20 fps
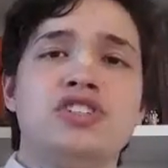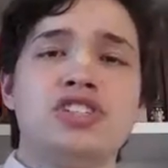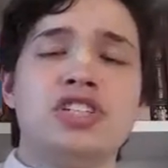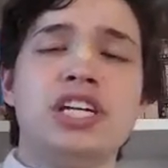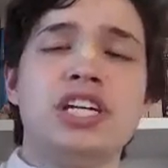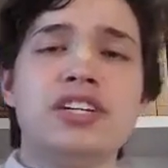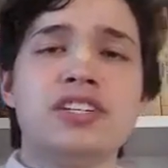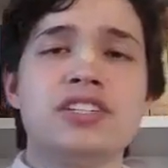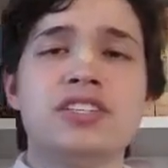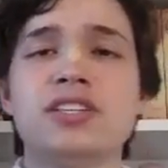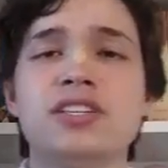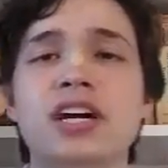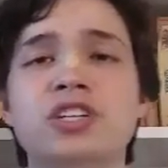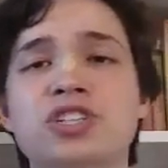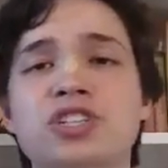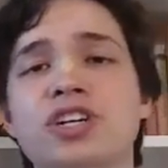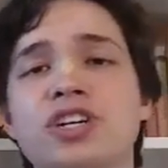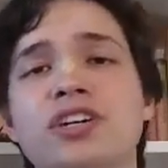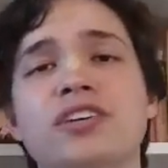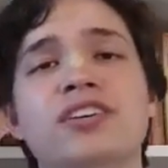She is
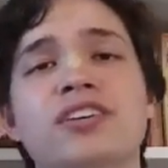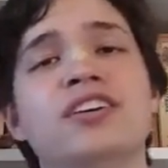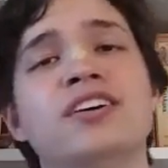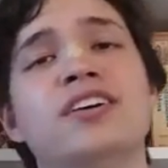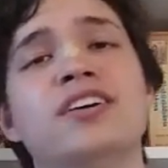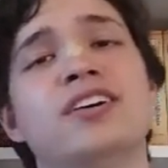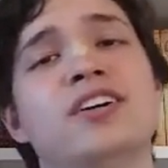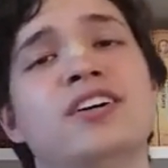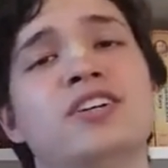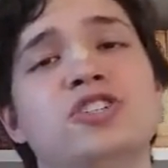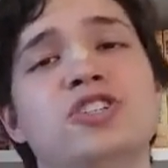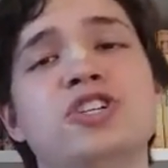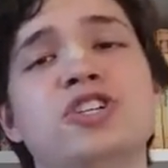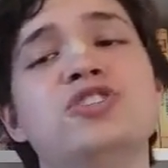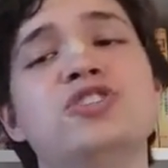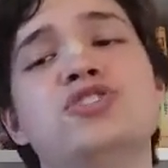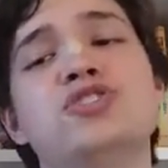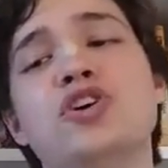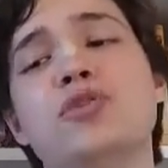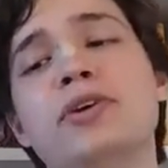
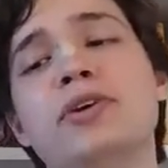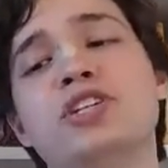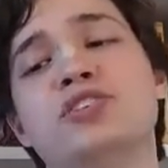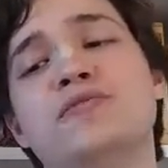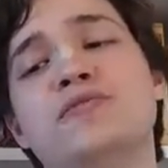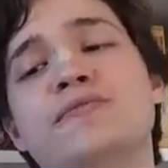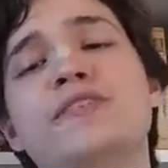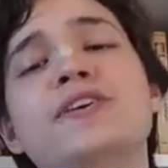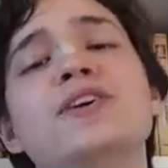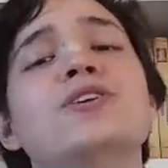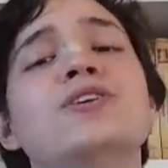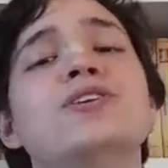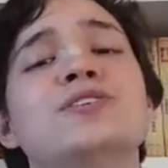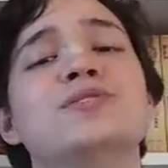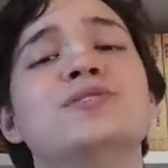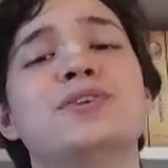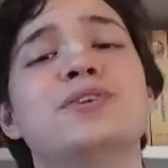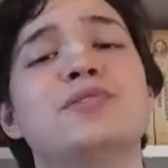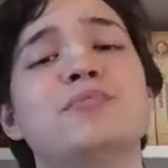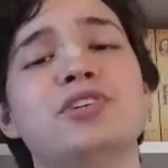so much
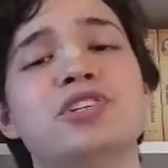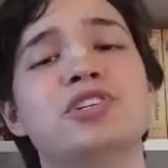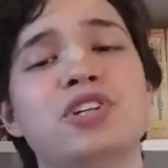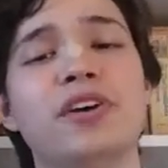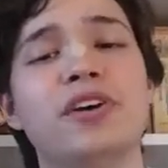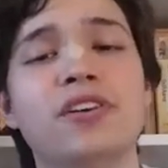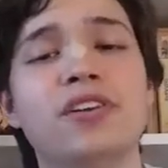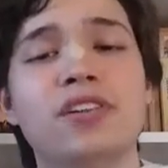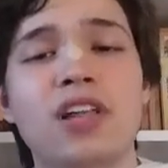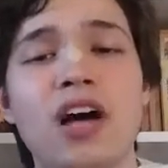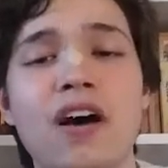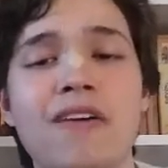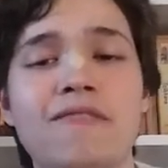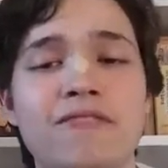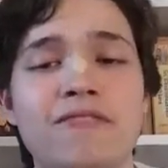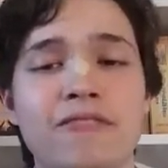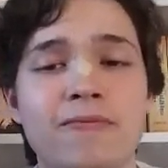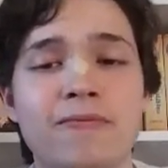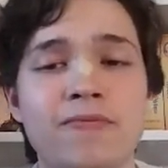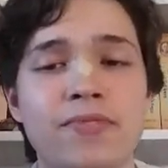filled with maternal
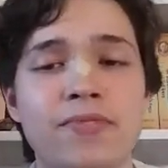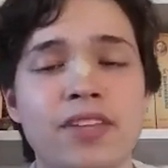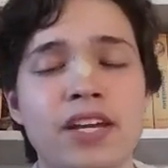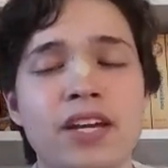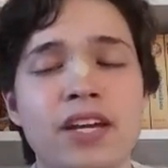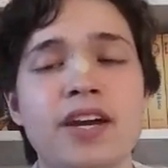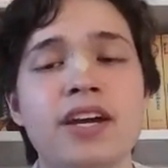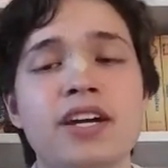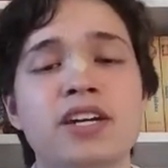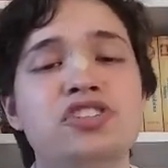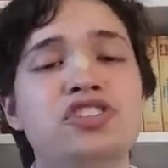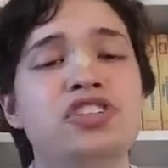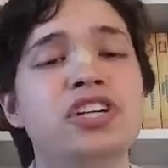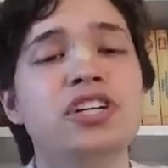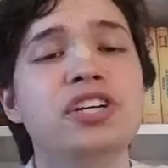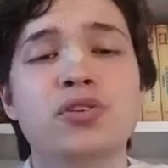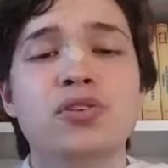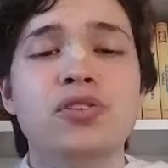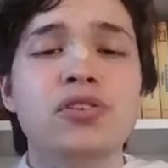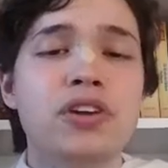love.
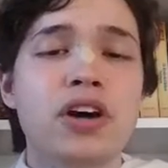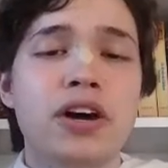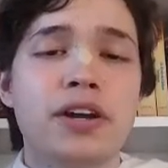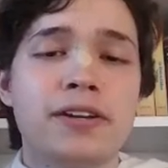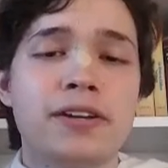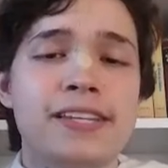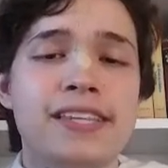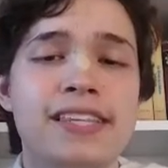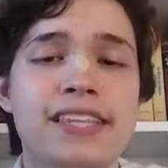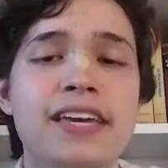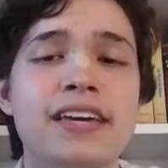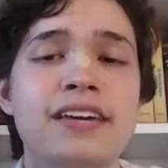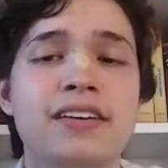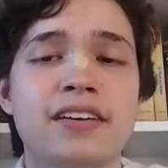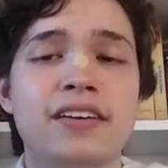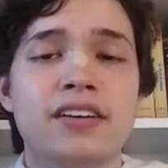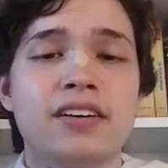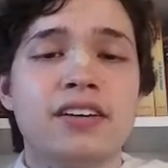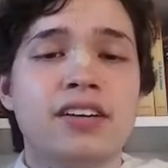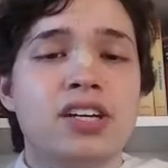She could not
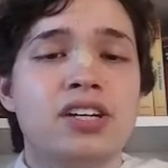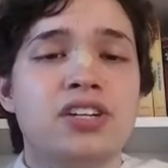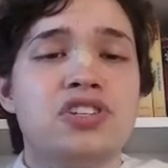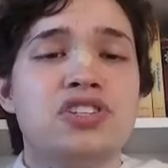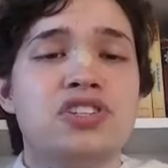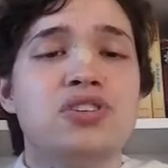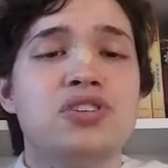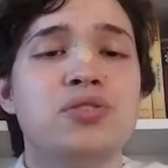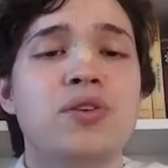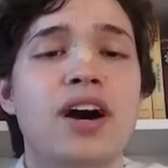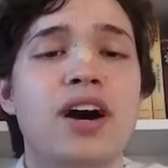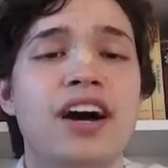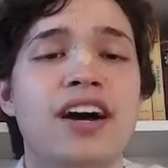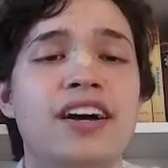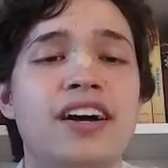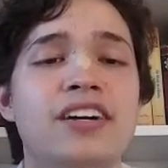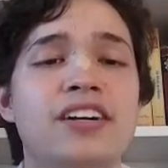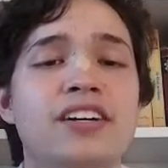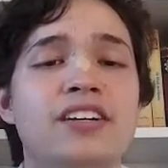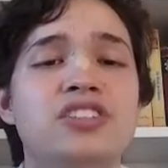think to
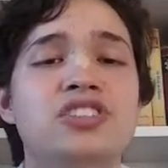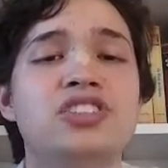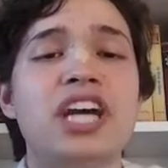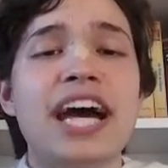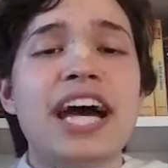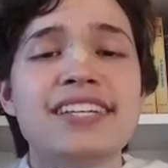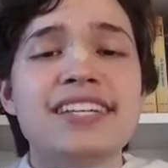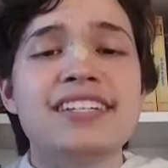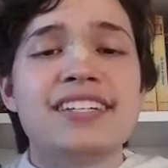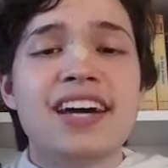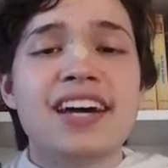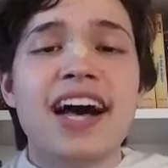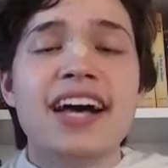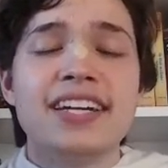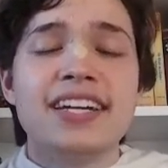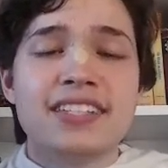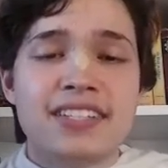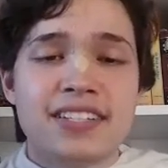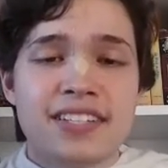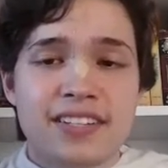
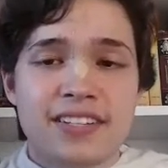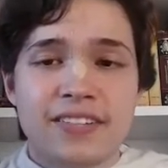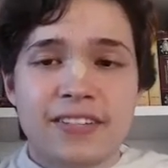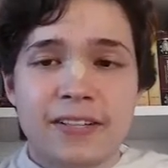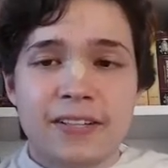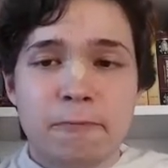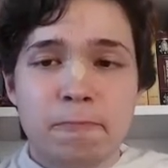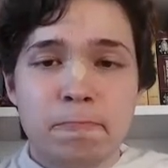chastise